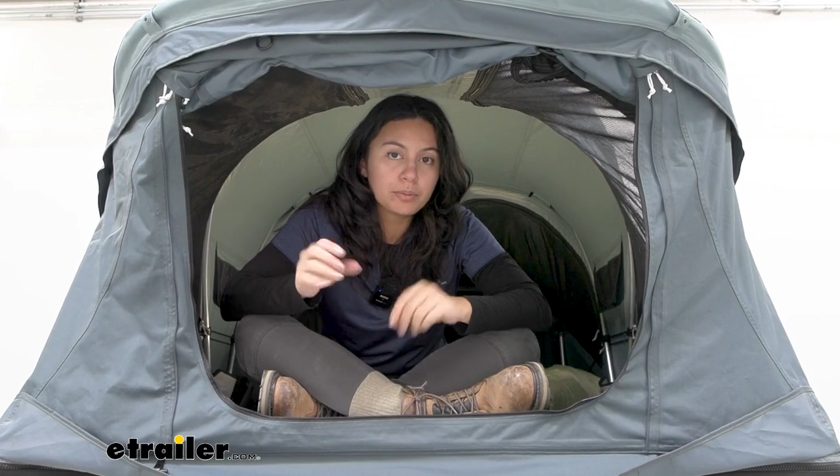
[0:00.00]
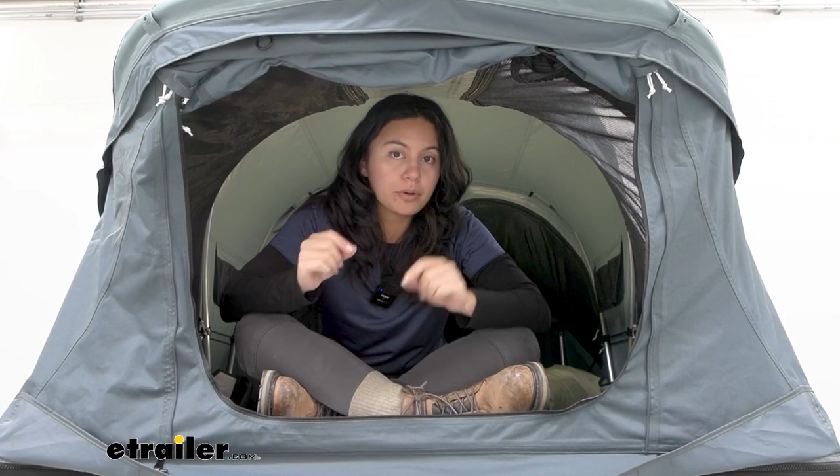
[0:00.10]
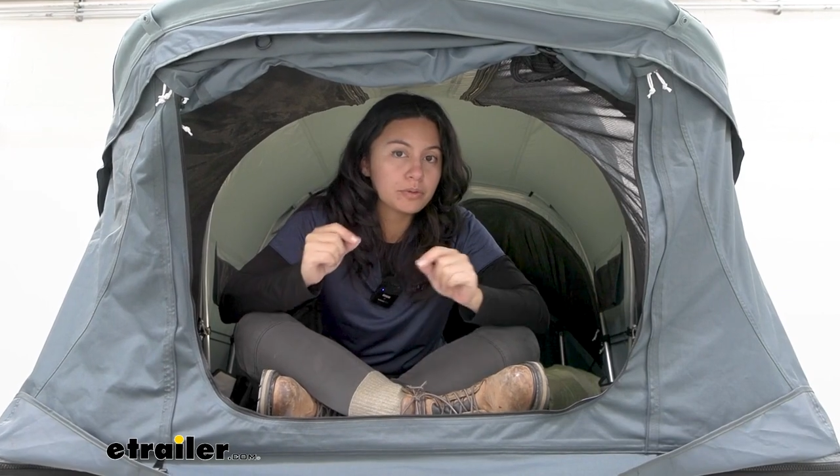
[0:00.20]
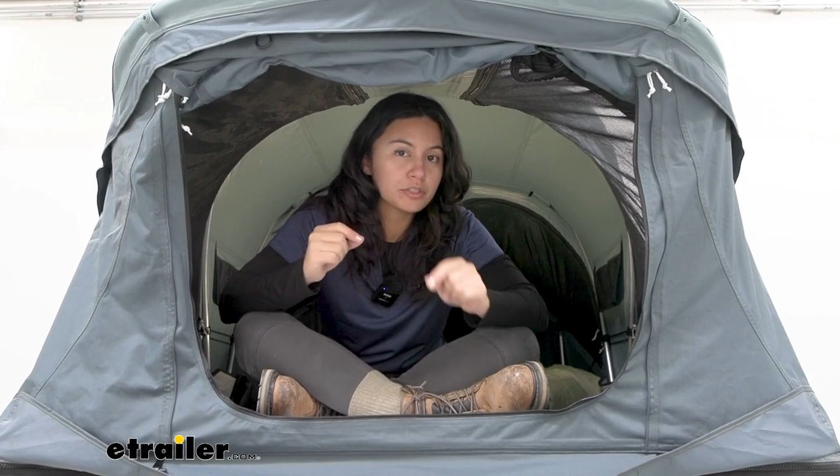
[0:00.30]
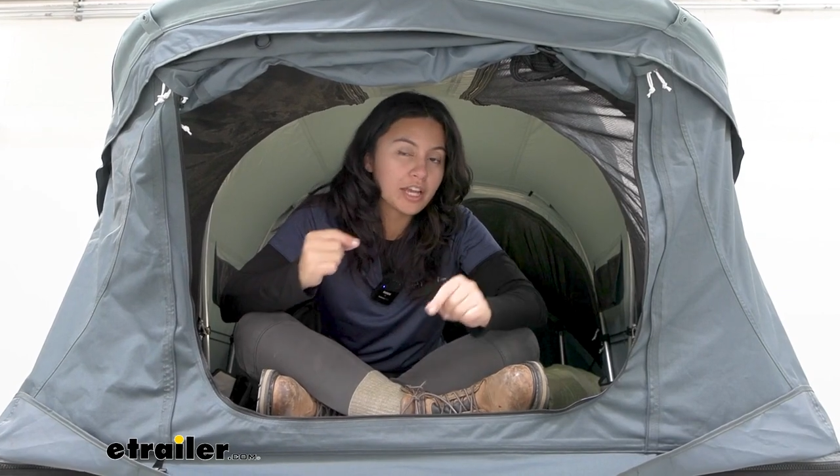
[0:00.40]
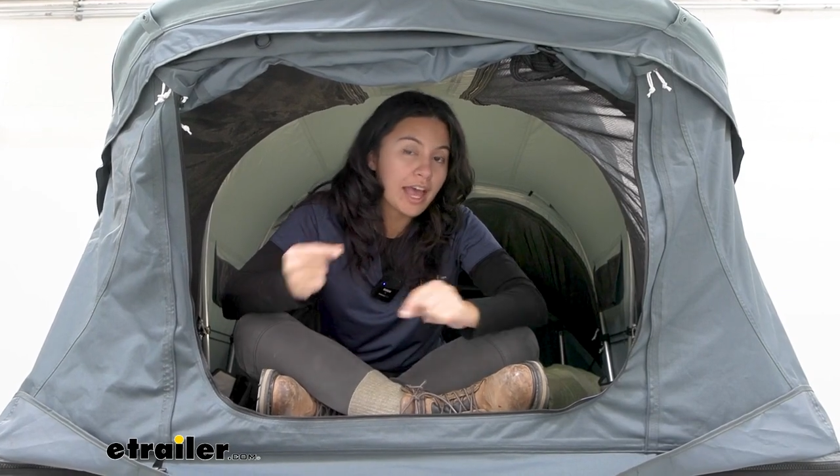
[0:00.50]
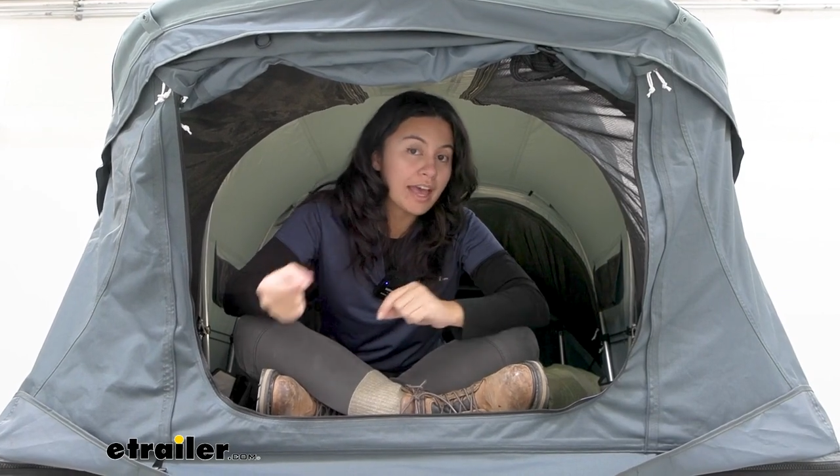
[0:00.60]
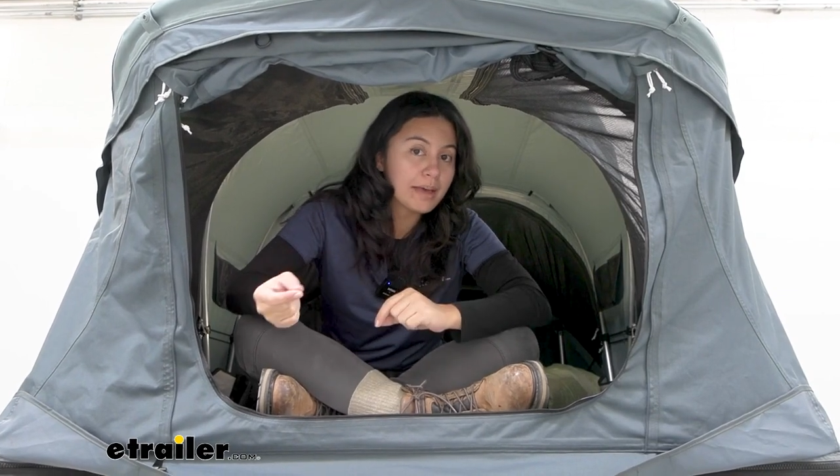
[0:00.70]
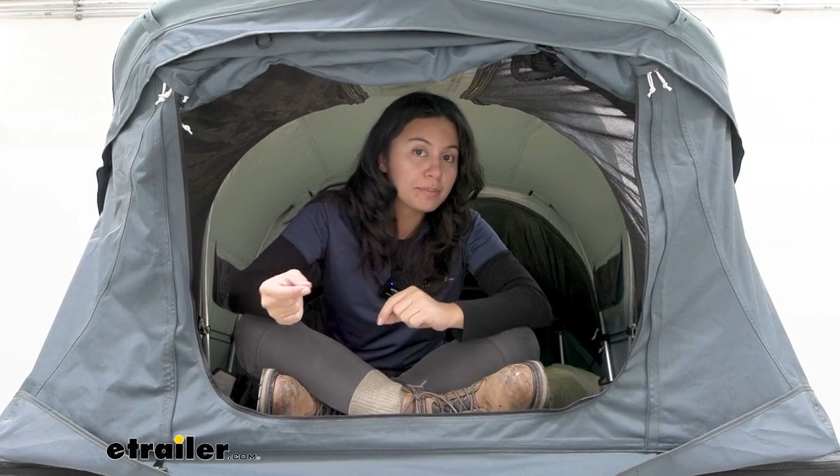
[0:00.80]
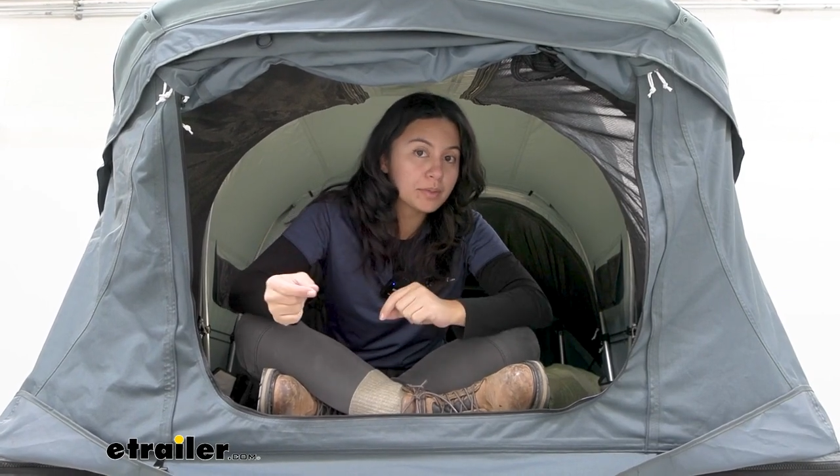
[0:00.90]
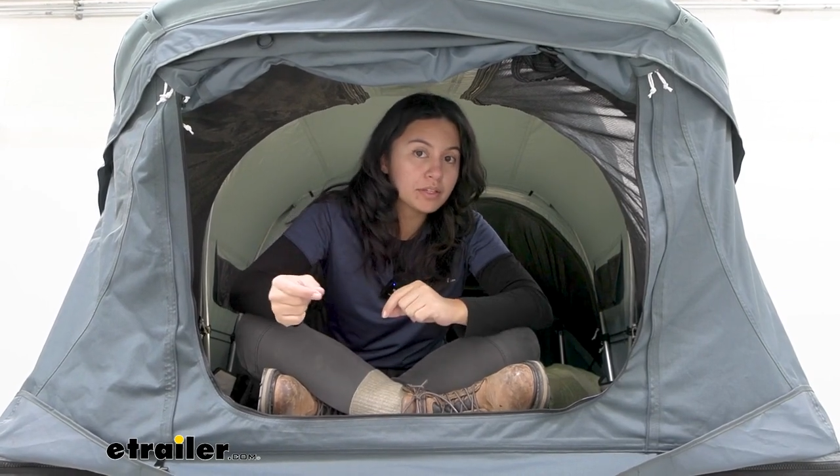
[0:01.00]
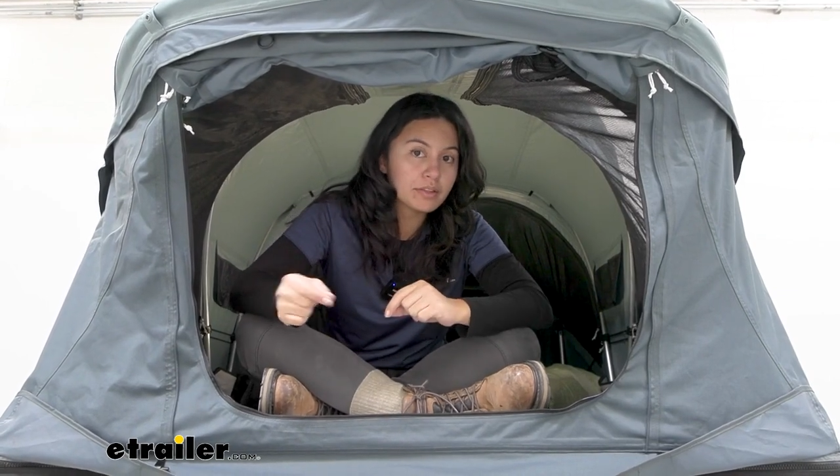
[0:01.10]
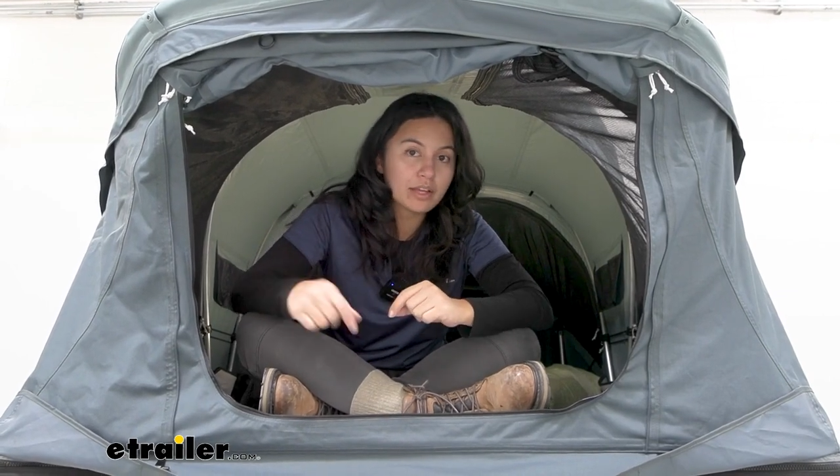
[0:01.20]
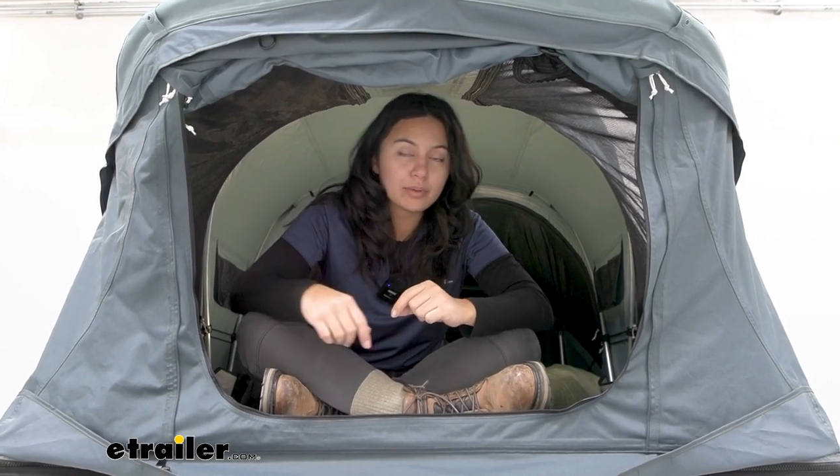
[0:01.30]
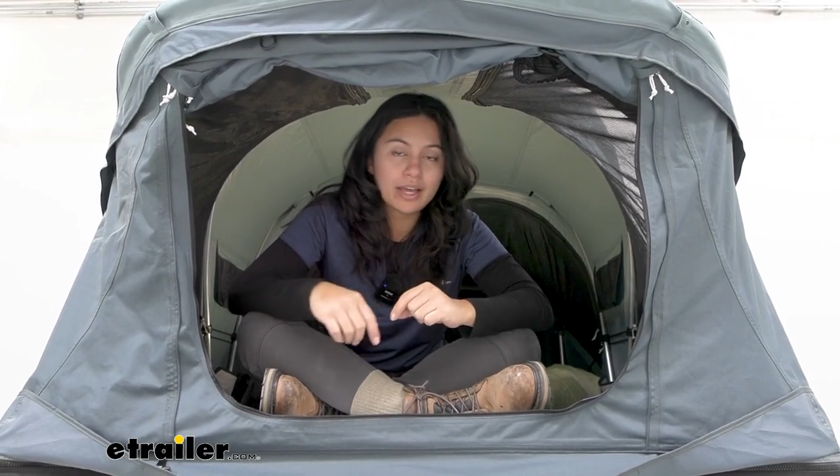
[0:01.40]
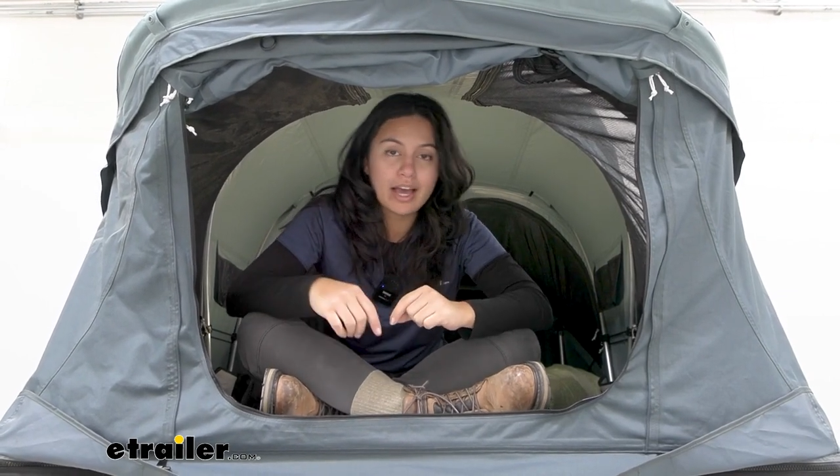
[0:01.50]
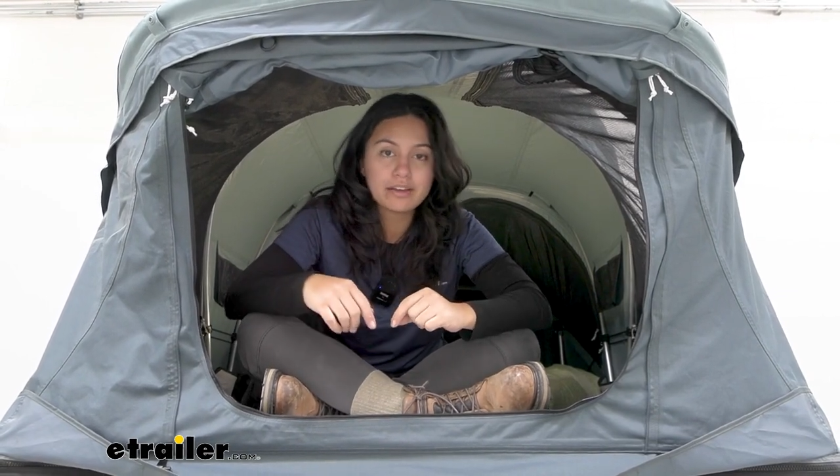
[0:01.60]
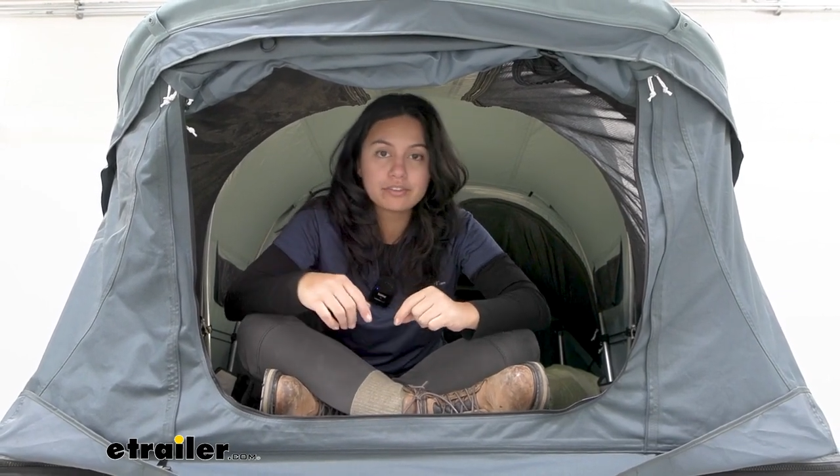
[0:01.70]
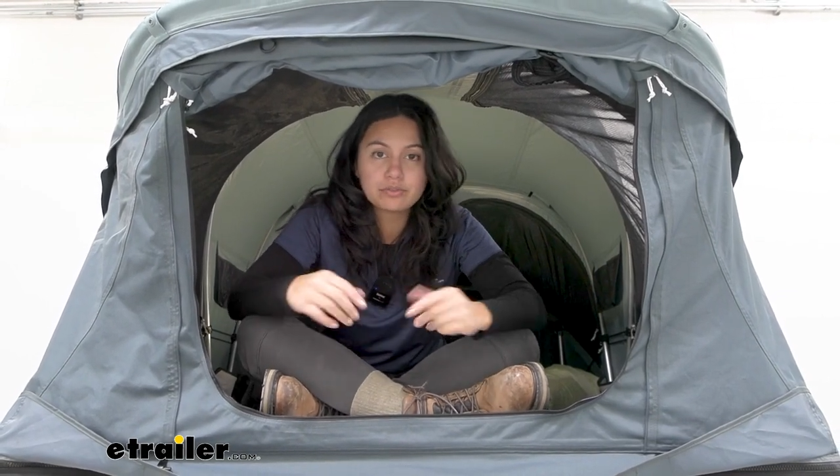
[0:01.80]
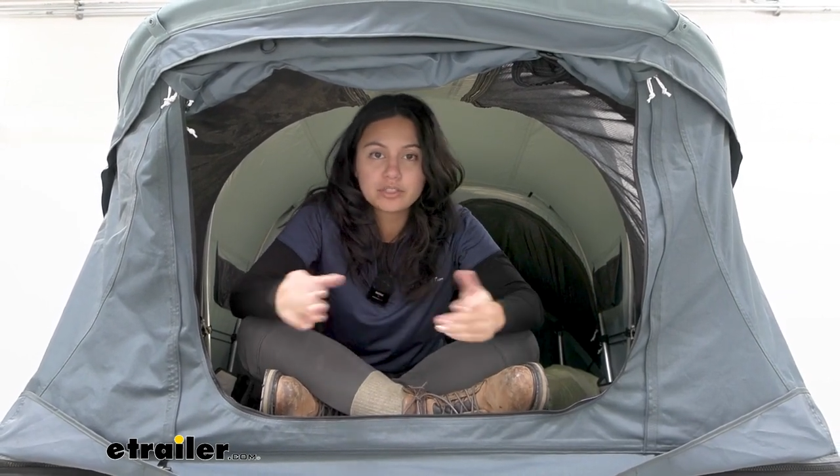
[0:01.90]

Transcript: Approach M that we have,